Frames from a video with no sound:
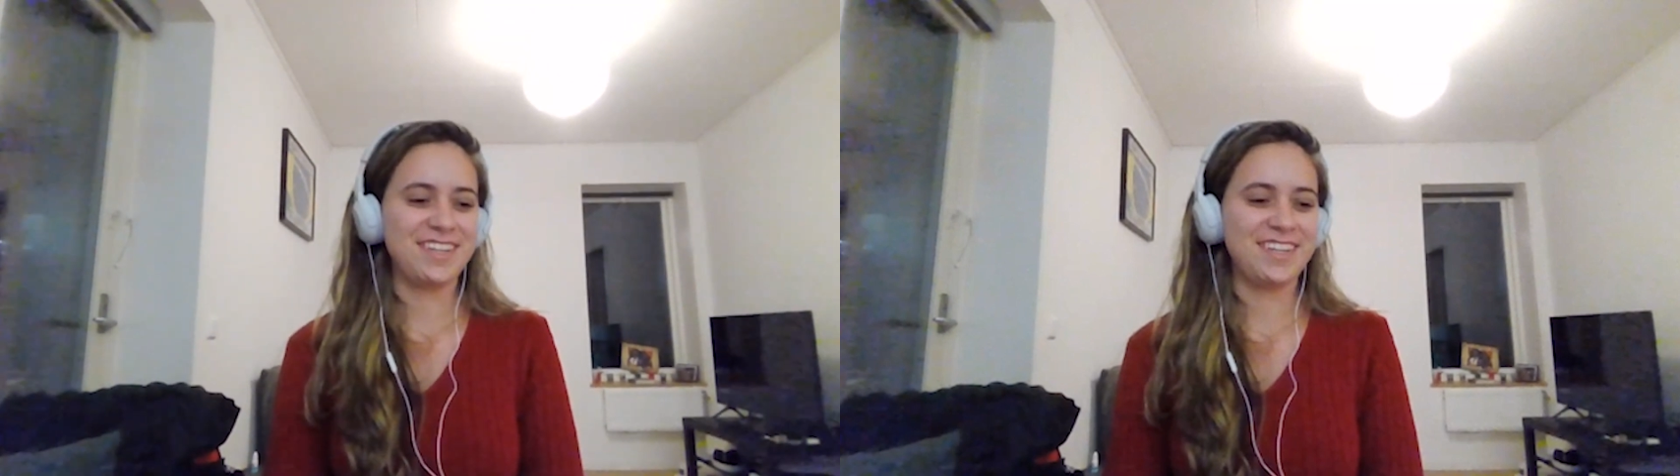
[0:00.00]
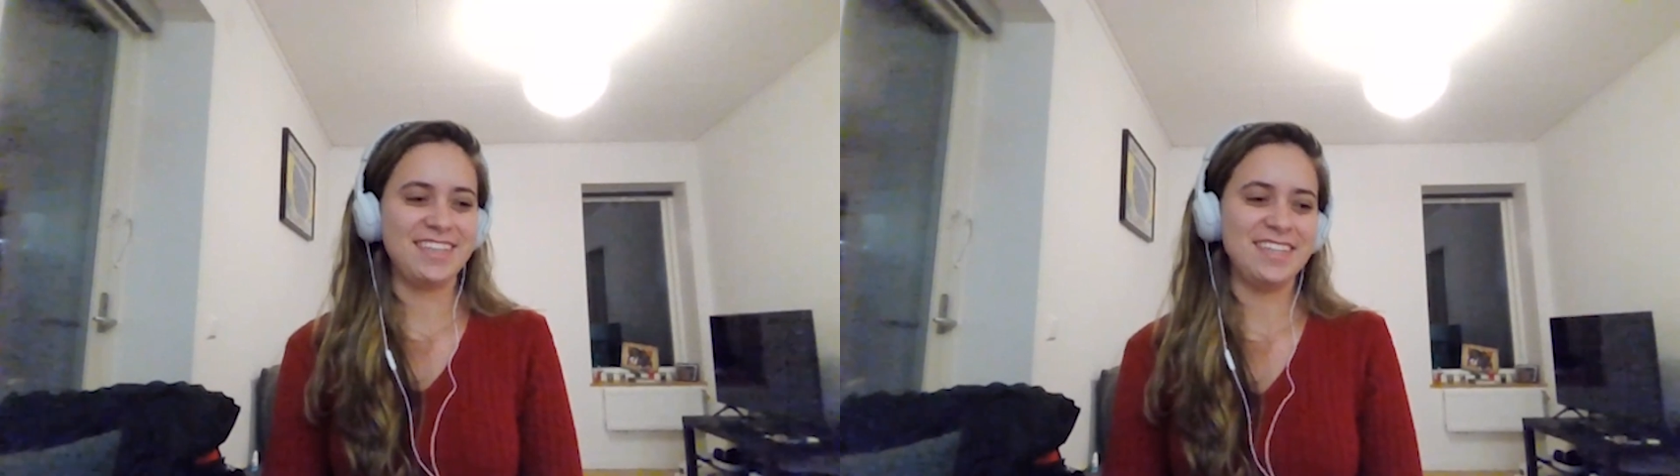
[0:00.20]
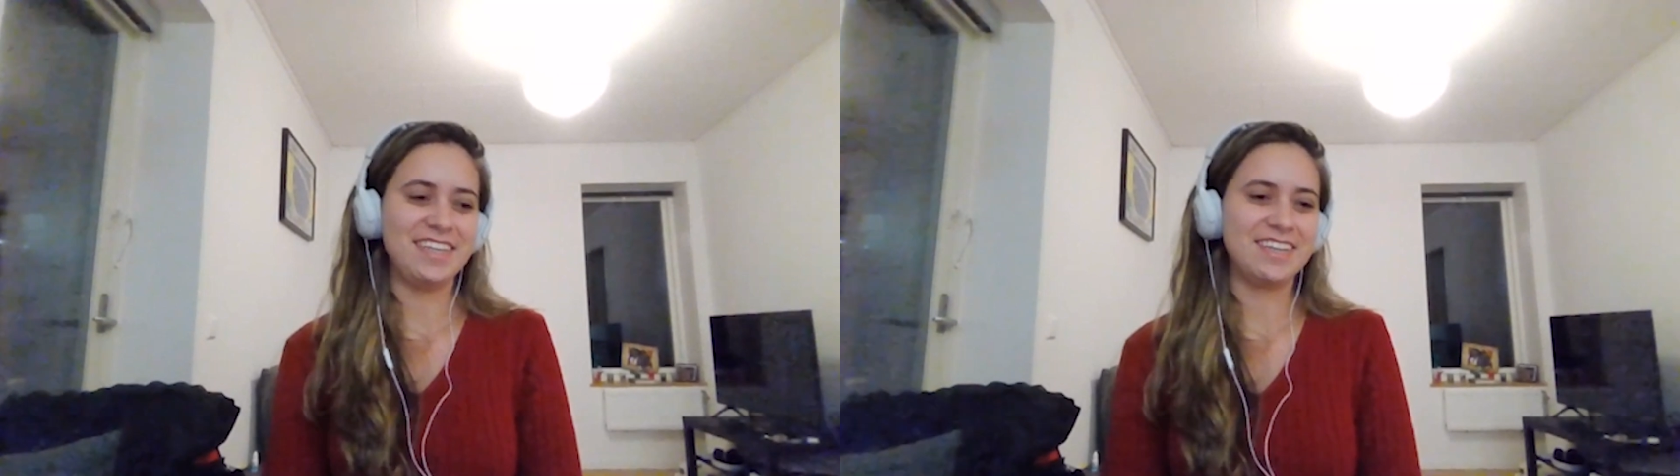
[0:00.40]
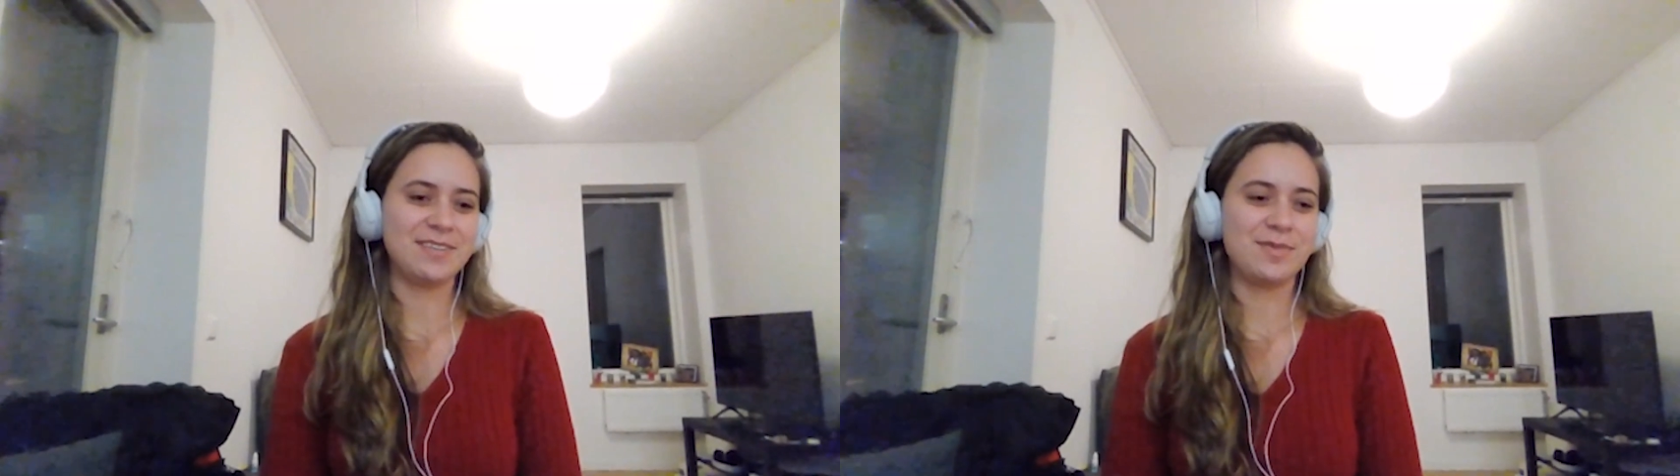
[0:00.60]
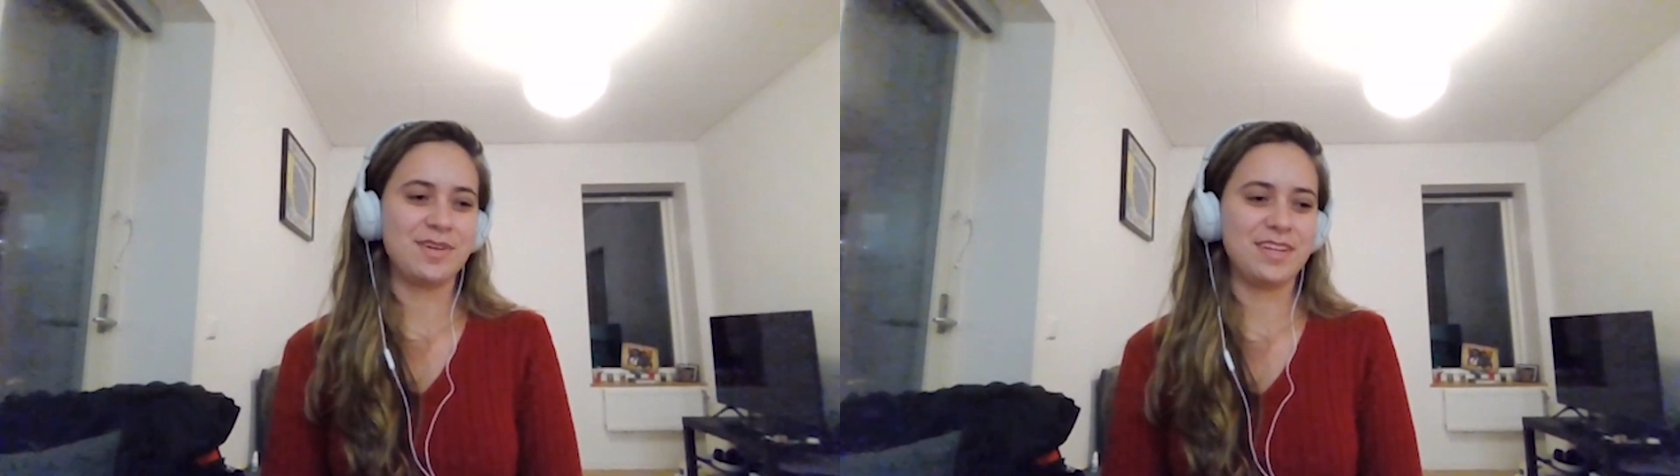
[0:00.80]
I think,
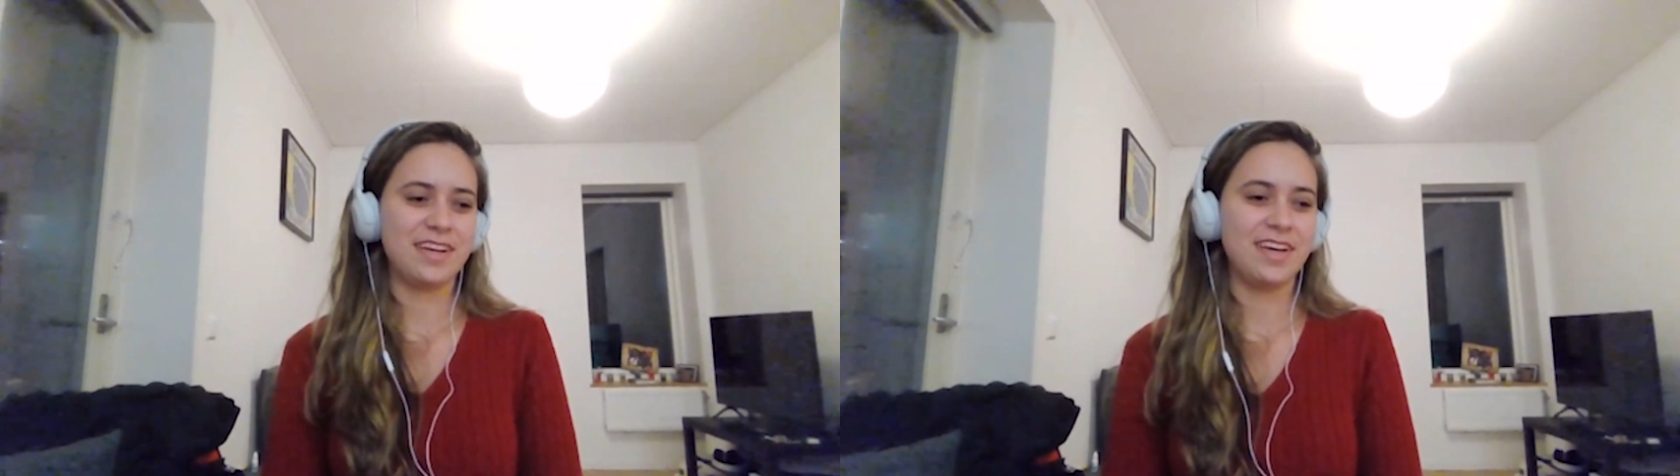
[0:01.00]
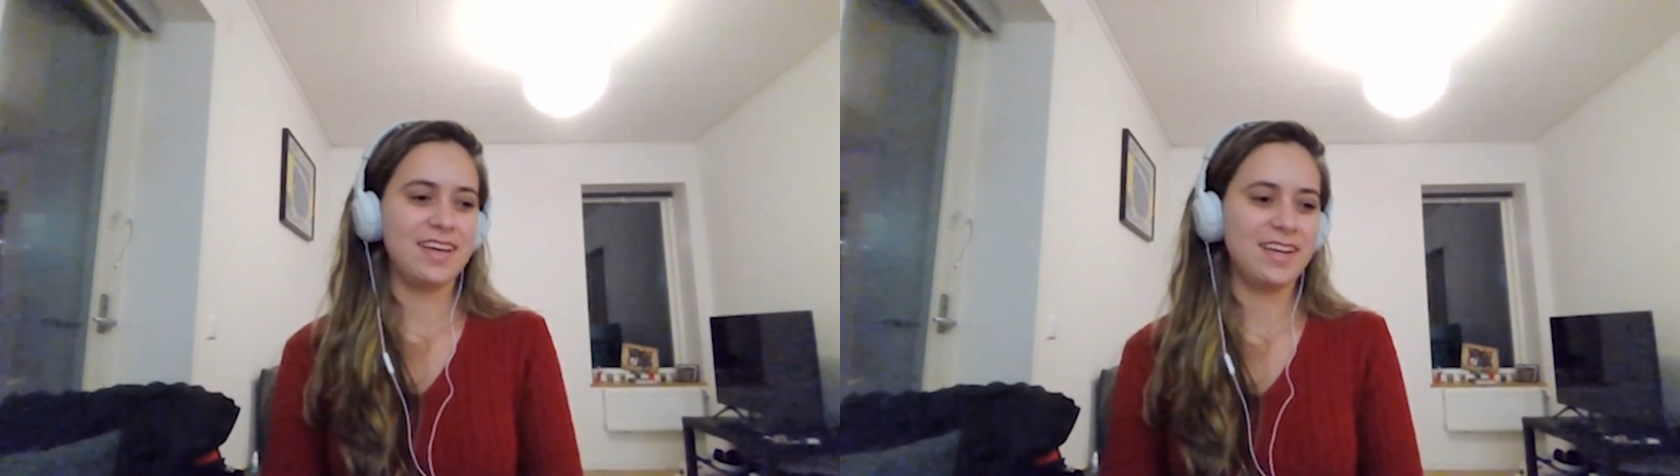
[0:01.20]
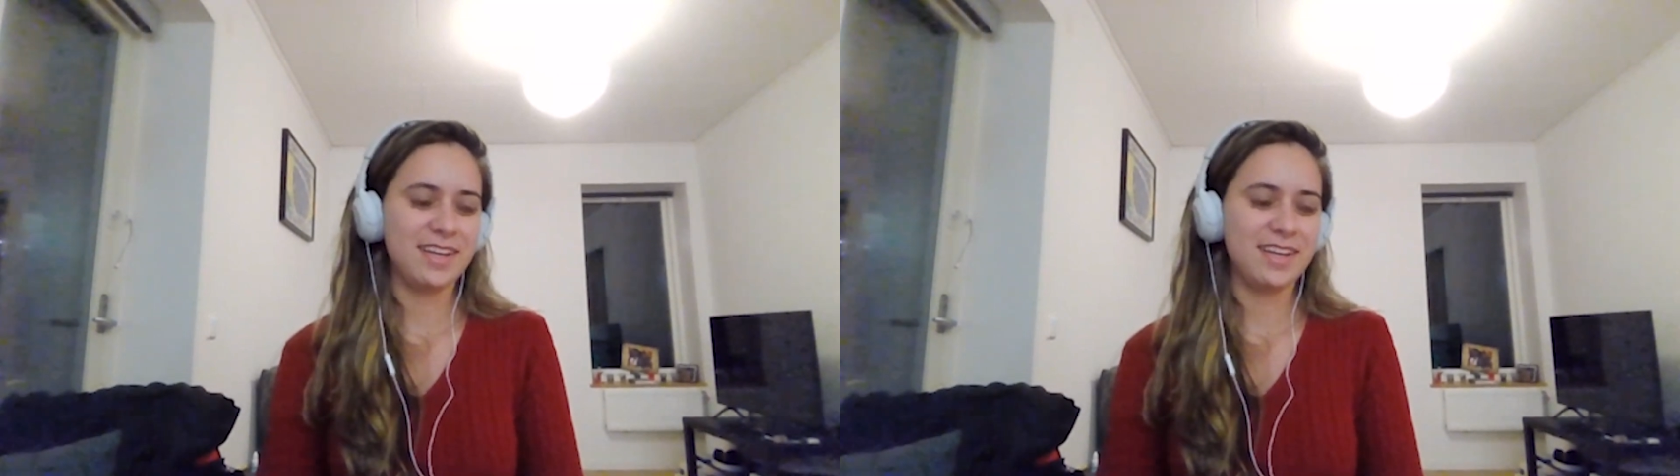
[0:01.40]
when I